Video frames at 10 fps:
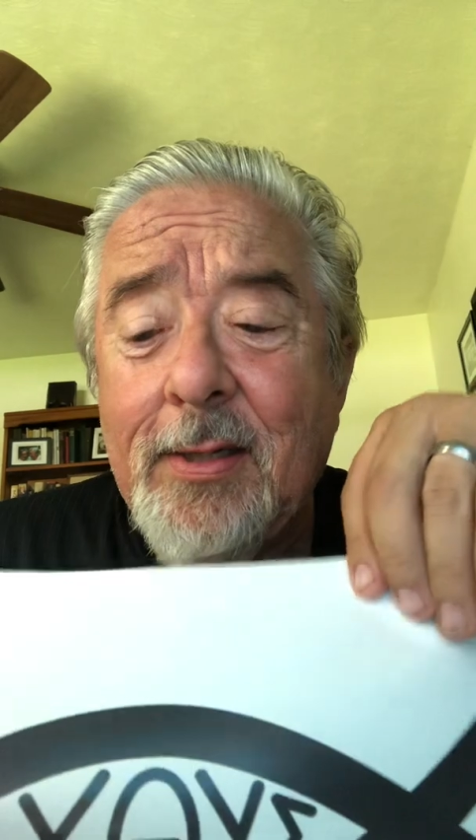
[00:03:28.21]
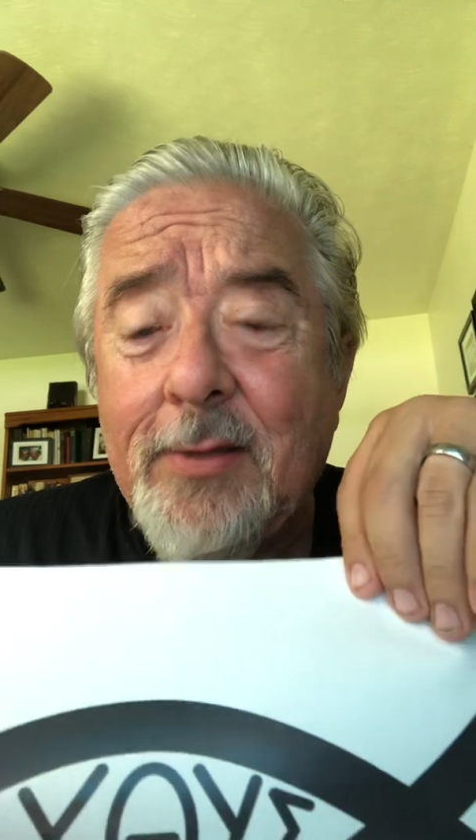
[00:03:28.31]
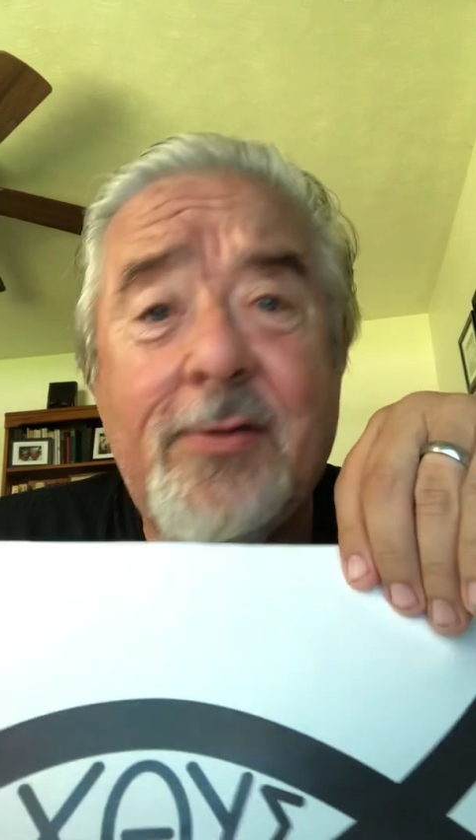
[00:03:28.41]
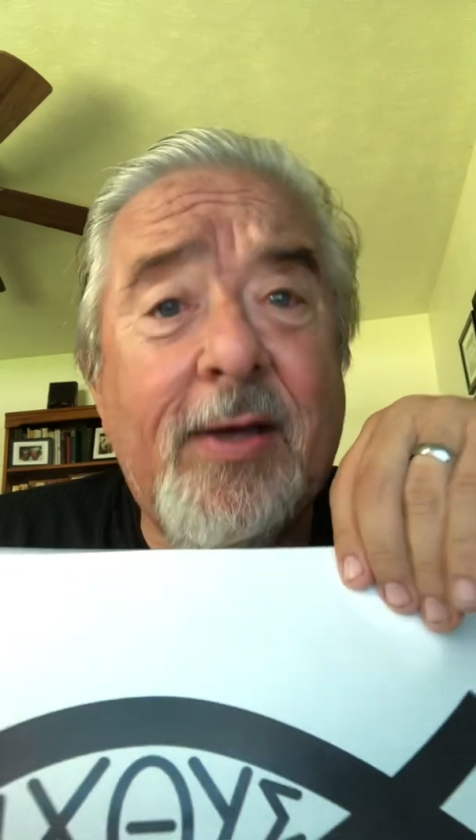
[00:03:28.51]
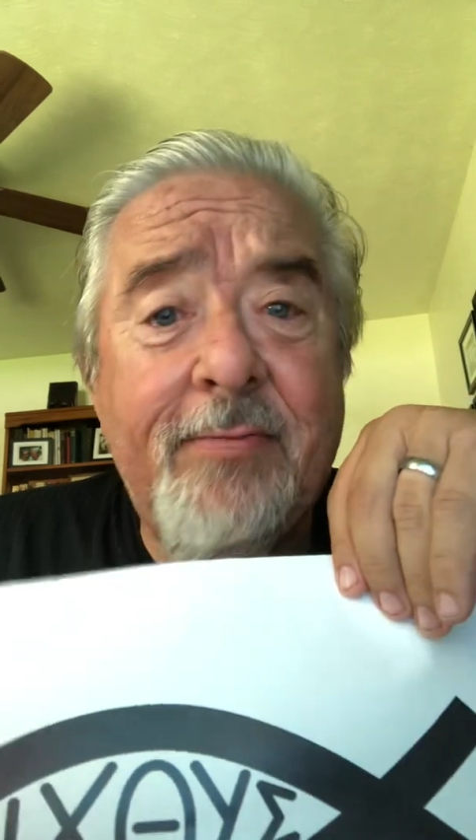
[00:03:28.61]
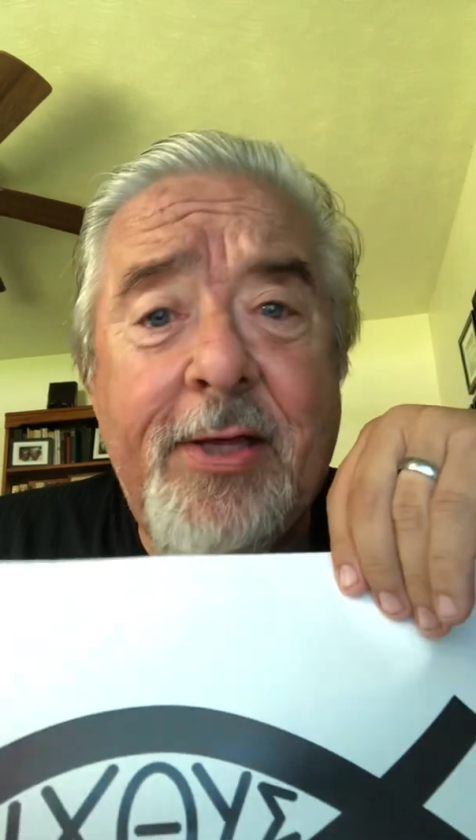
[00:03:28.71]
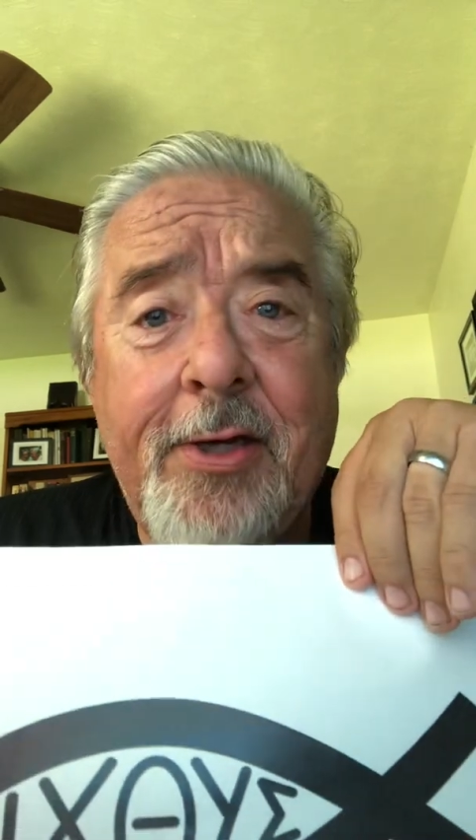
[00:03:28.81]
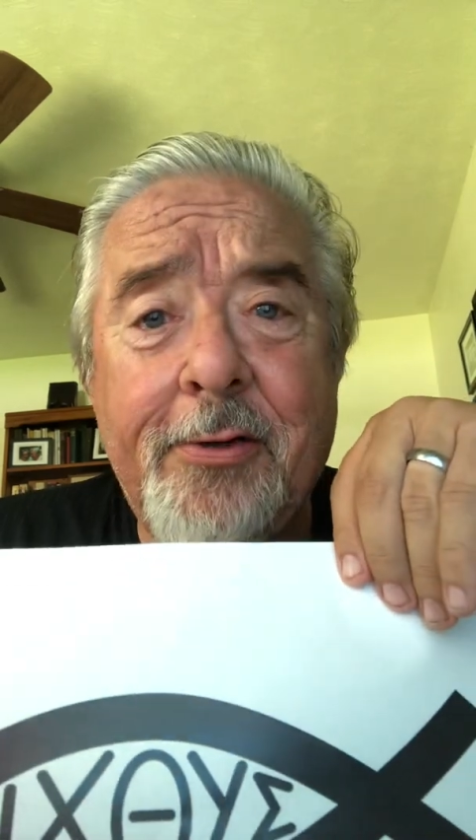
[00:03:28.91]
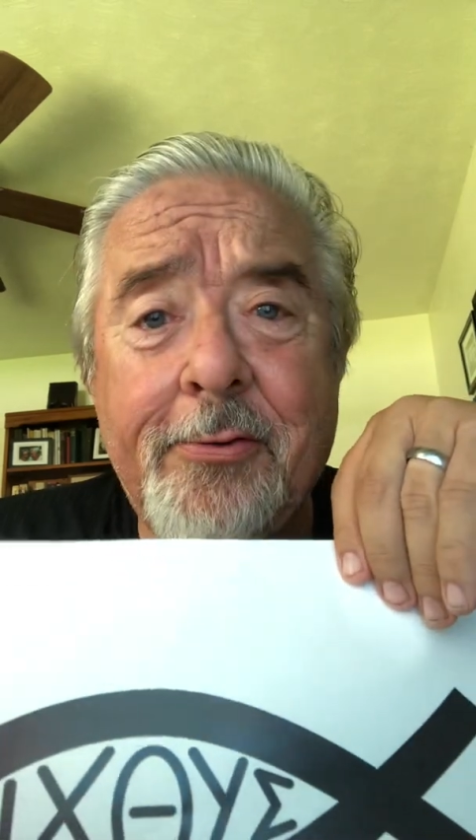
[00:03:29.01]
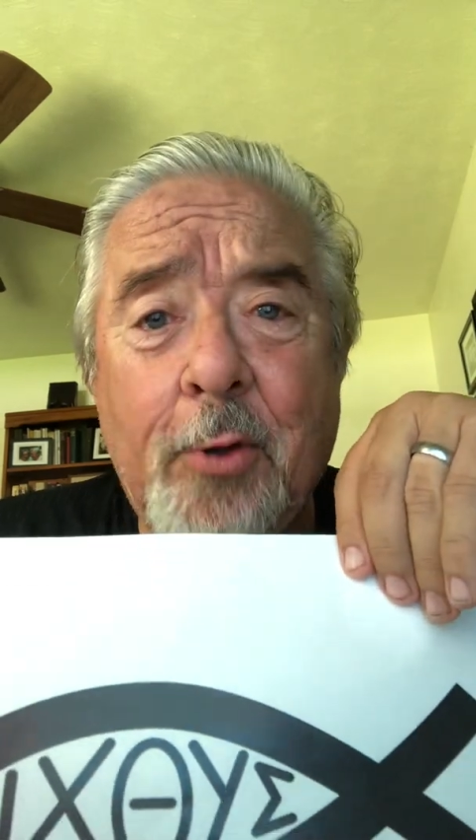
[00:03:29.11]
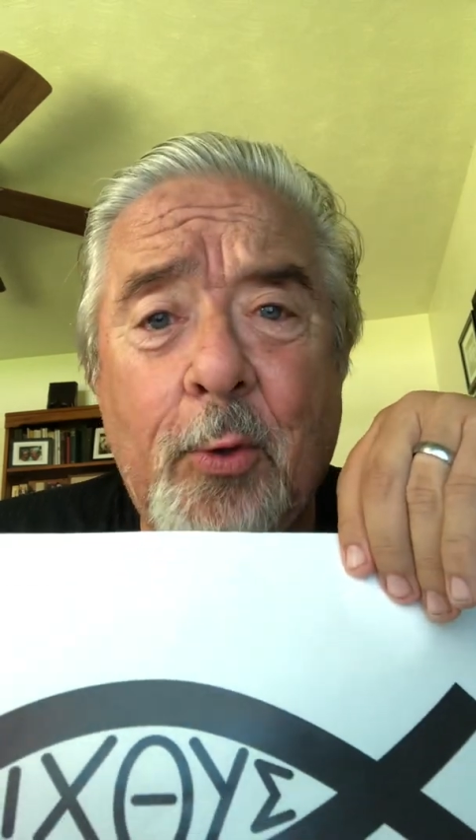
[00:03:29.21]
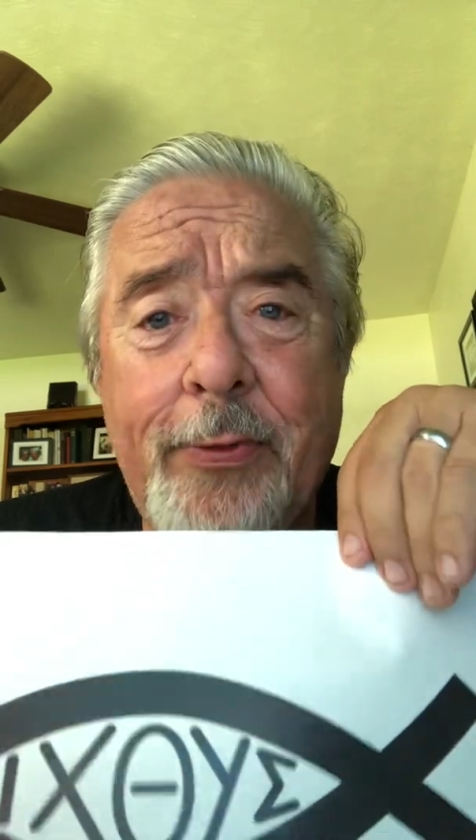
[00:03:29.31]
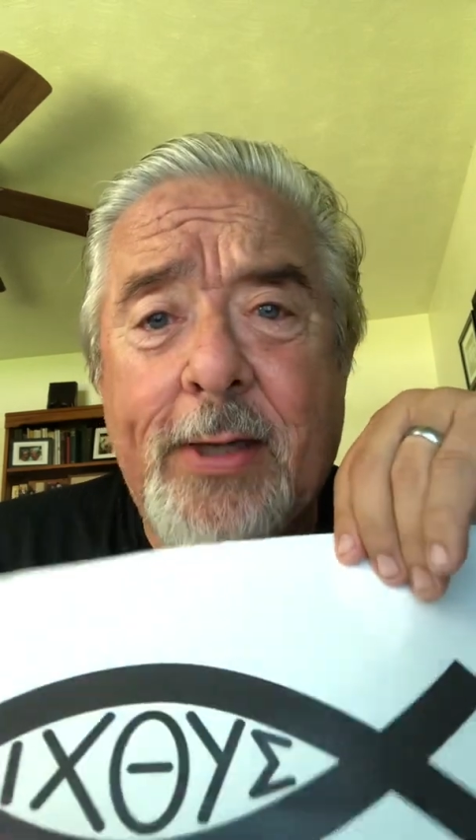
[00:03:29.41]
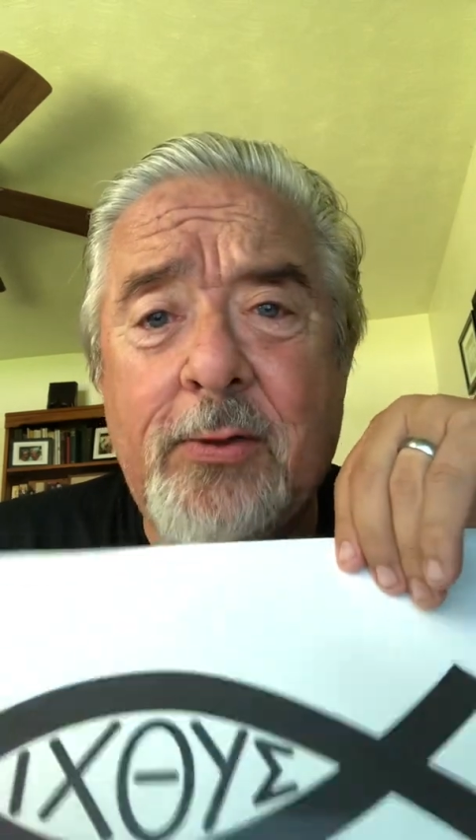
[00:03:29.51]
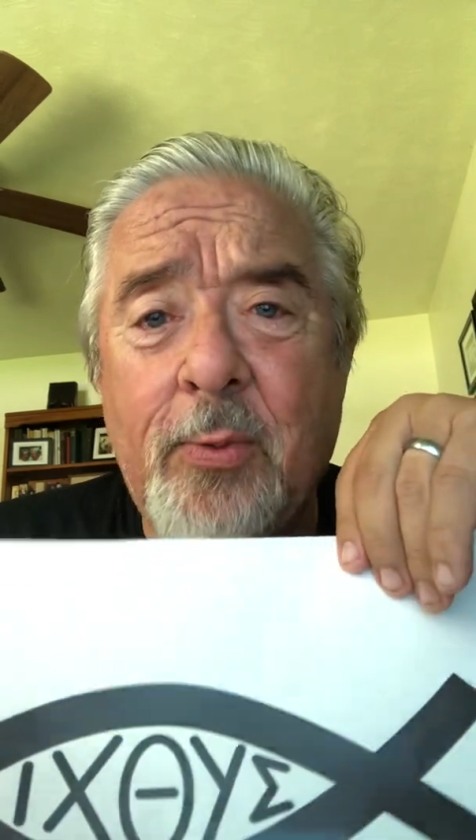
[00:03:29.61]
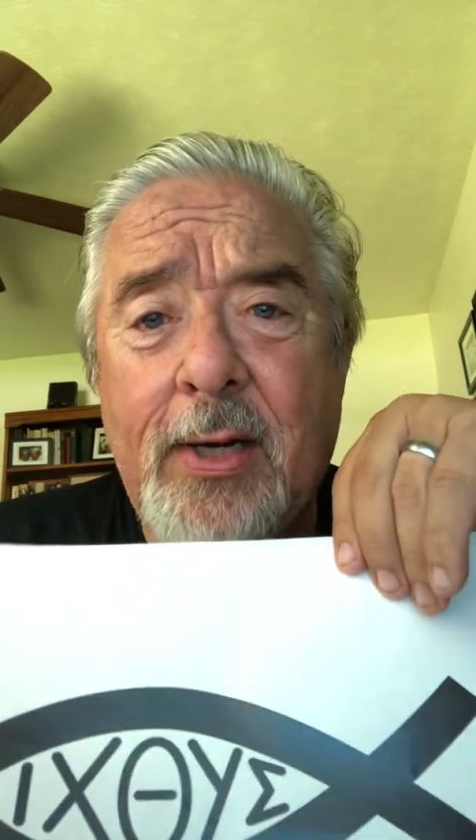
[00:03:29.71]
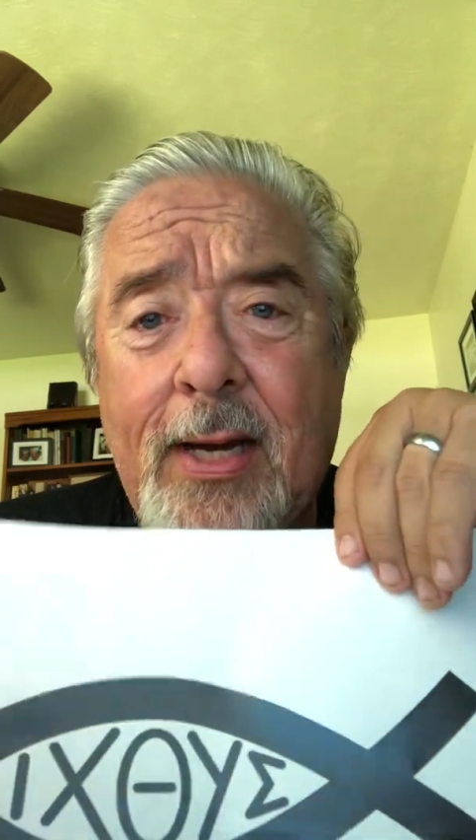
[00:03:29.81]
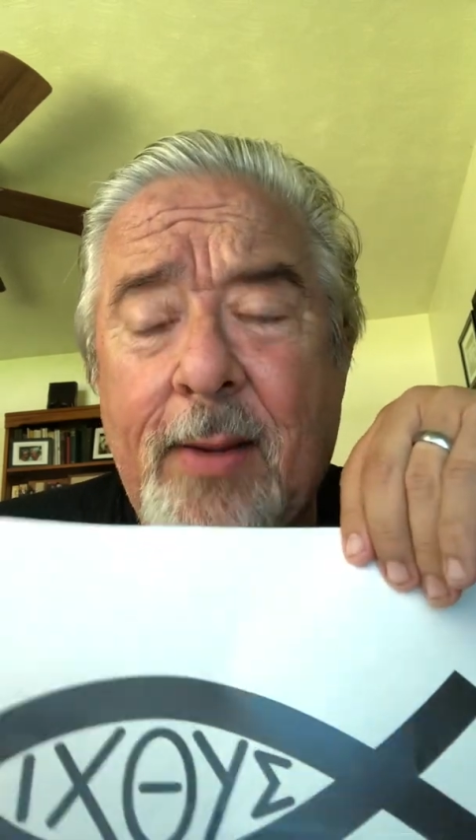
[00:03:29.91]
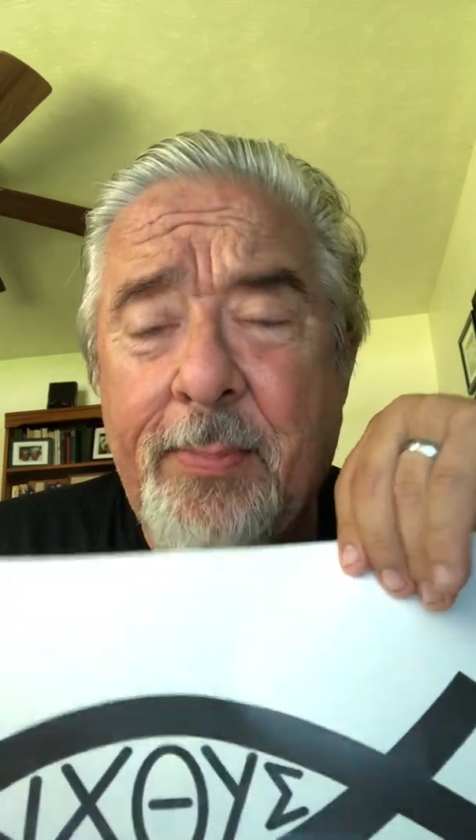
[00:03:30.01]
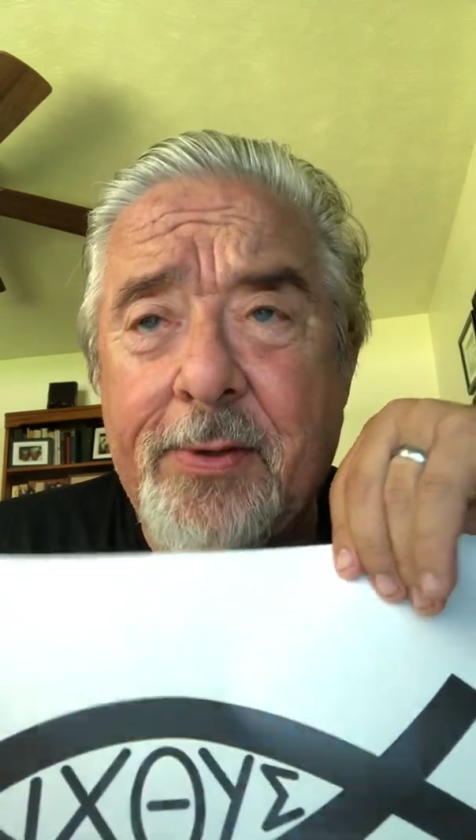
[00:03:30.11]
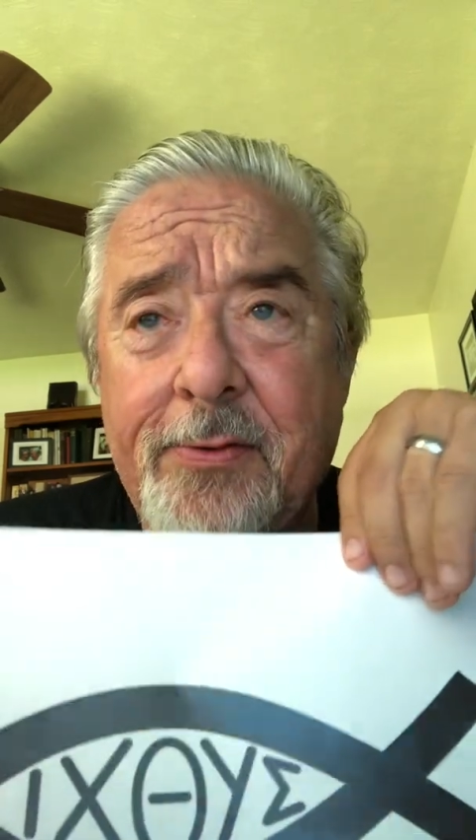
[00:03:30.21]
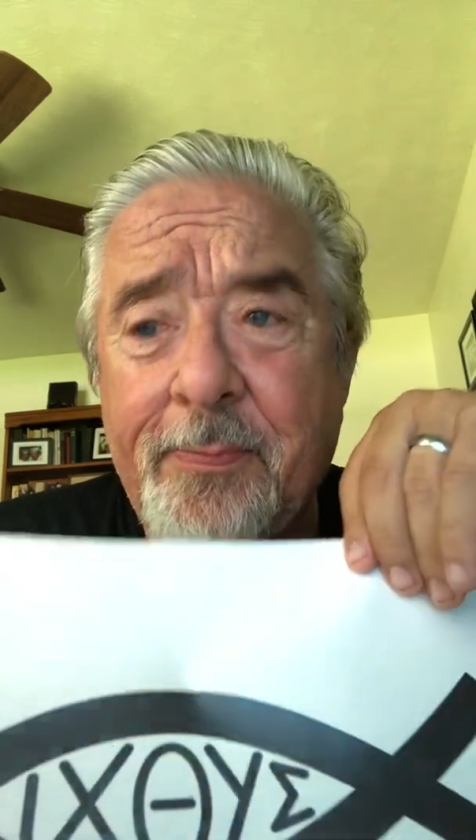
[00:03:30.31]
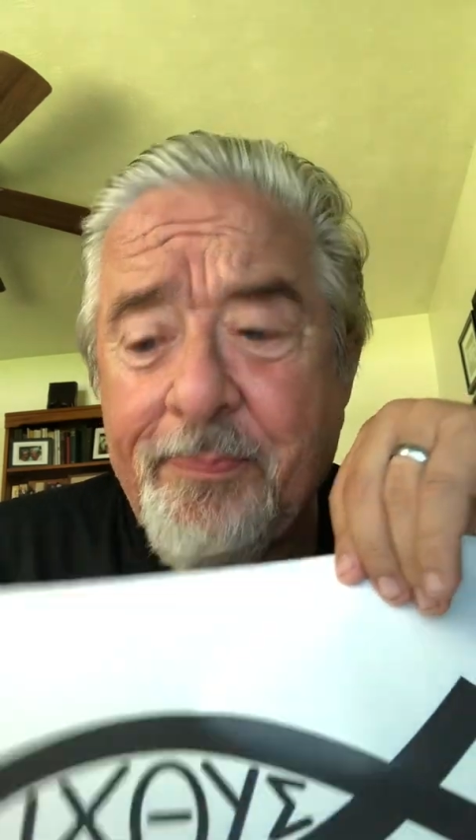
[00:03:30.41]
70 years old, that's what happens.